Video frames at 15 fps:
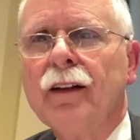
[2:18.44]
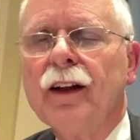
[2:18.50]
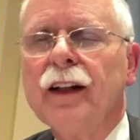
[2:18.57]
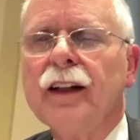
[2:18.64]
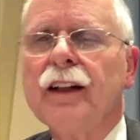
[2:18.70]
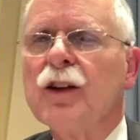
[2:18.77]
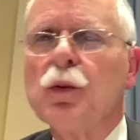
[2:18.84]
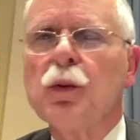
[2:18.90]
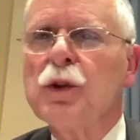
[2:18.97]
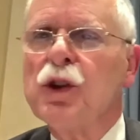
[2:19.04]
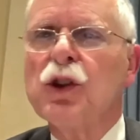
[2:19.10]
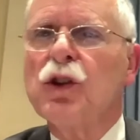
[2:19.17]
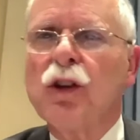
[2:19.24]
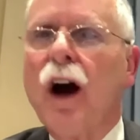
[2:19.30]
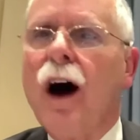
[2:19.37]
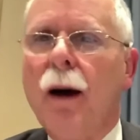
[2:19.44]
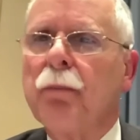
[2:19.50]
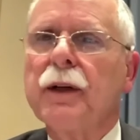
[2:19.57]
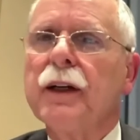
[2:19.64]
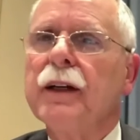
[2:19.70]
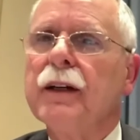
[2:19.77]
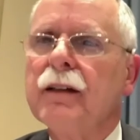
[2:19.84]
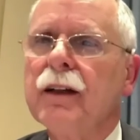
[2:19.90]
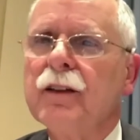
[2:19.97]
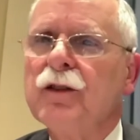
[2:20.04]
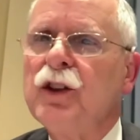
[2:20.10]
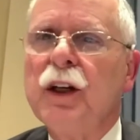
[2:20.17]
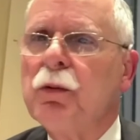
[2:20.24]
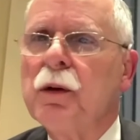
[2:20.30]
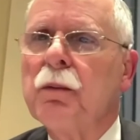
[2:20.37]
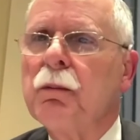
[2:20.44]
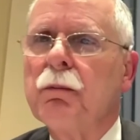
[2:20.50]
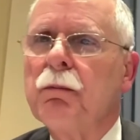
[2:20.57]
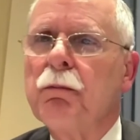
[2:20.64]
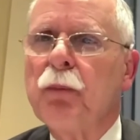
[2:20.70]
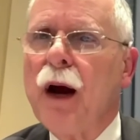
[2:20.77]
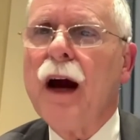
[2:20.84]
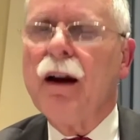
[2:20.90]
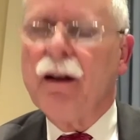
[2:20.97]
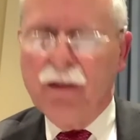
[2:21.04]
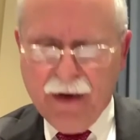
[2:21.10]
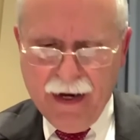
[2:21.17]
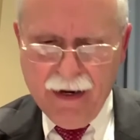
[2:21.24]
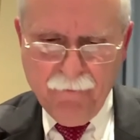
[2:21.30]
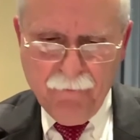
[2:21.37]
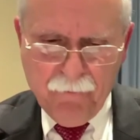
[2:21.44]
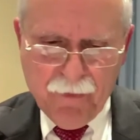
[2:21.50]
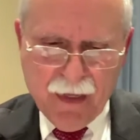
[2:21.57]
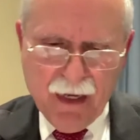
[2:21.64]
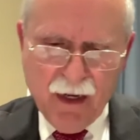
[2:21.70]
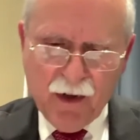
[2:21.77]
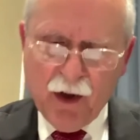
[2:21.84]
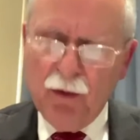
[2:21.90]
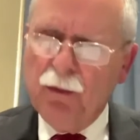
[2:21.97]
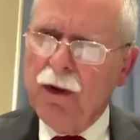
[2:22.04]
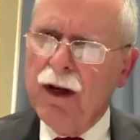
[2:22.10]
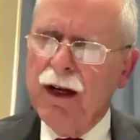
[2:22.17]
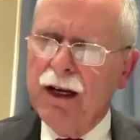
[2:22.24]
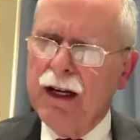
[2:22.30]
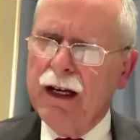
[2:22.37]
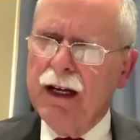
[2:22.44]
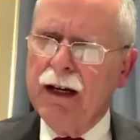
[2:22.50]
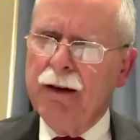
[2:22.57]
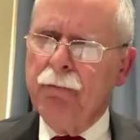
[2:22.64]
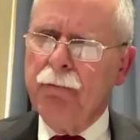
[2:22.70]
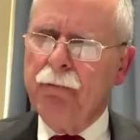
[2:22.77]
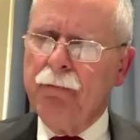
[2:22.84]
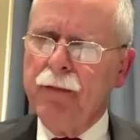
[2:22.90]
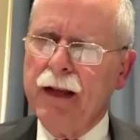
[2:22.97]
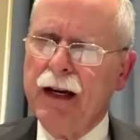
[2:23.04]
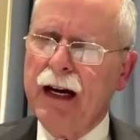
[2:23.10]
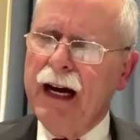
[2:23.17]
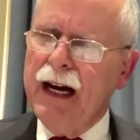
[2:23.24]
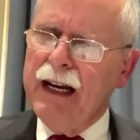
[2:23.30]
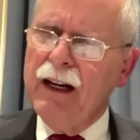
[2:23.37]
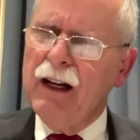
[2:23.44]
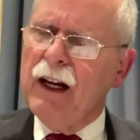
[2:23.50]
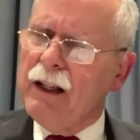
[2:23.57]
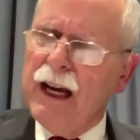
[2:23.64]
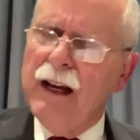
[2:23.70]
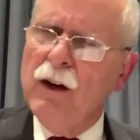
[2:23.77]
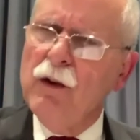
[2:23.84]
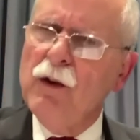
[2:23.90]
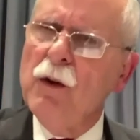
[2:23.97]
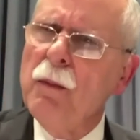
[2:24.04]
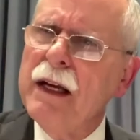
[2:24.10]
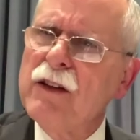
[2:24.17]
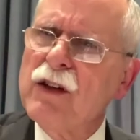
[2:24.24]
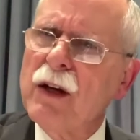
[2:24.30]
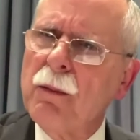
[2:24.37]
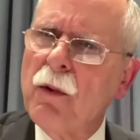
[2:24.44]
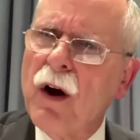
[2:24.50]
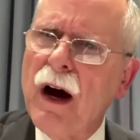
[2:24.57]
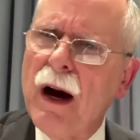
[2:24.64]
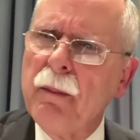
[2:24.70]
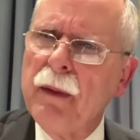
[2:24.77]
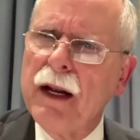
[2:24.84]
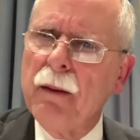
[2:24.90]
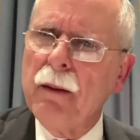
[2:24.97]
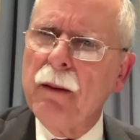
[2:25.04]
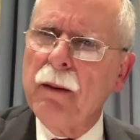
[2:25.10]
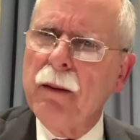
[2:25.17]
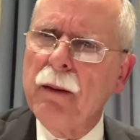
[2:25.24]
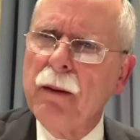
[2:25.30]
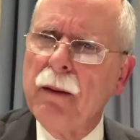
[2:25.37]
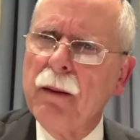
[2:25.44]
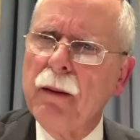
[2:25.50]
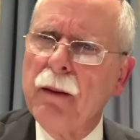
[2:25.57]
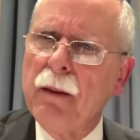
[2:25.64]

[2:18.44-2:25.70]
That this was stopped, and she was proud of that. So I know you made some comment about that,